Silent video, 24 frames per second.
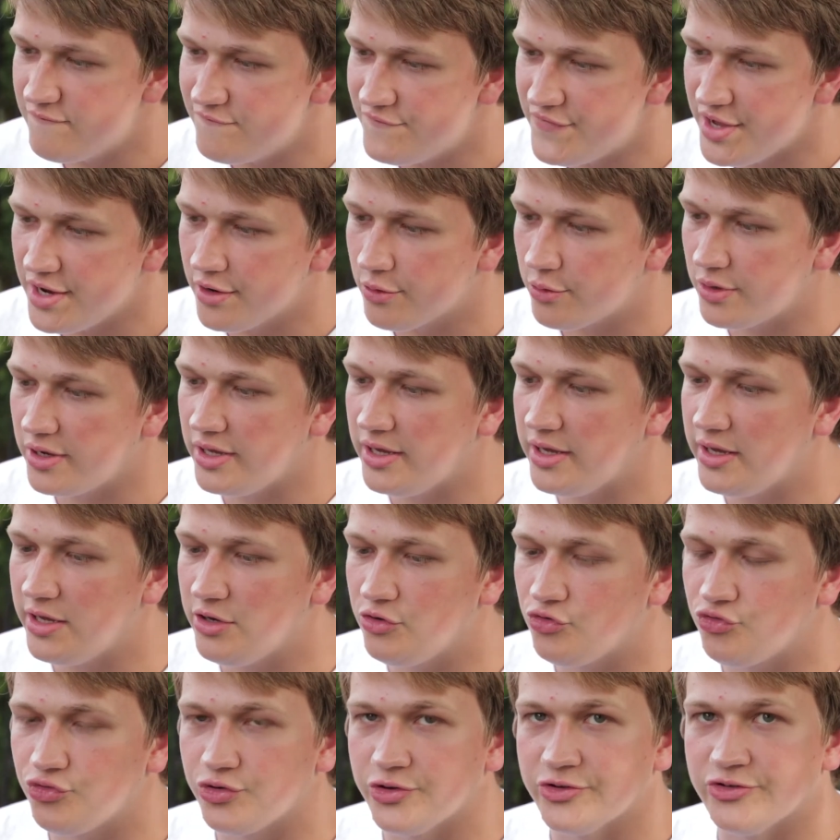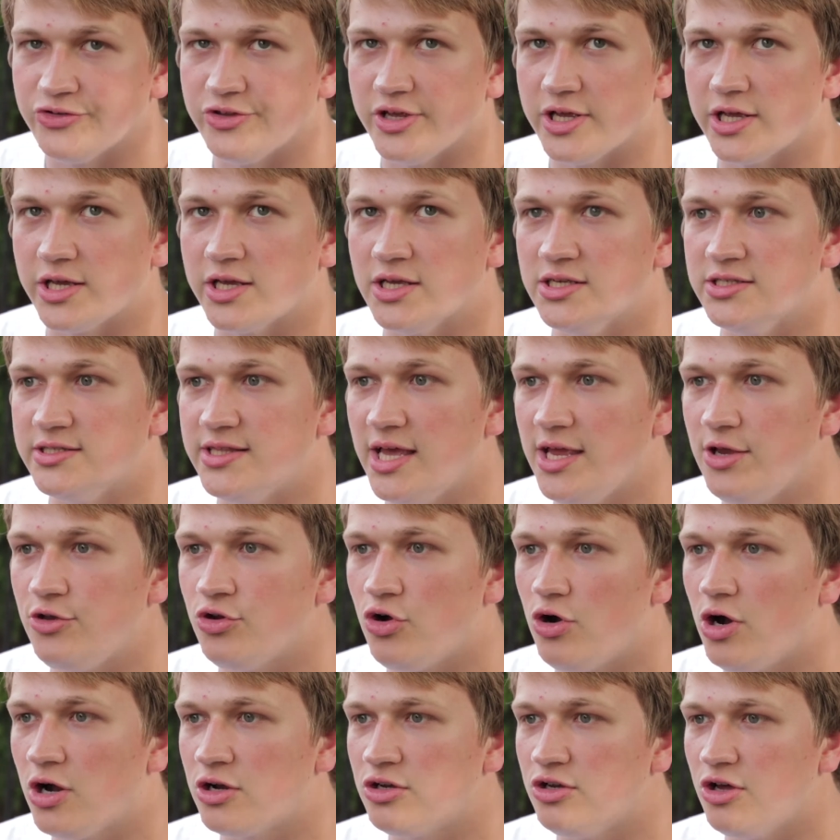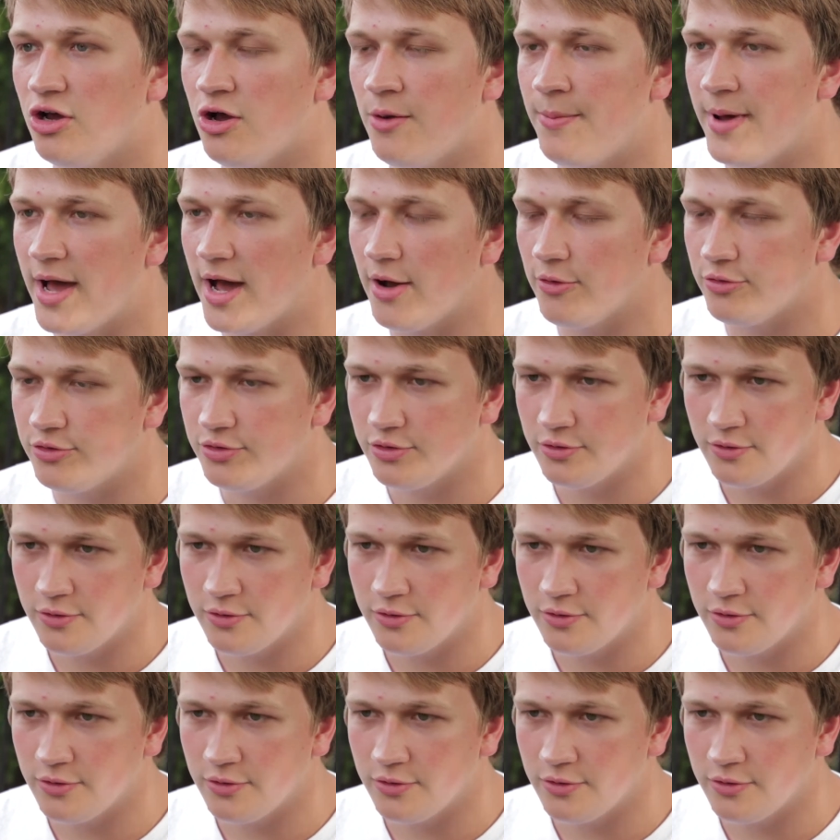very interesting because they talked about,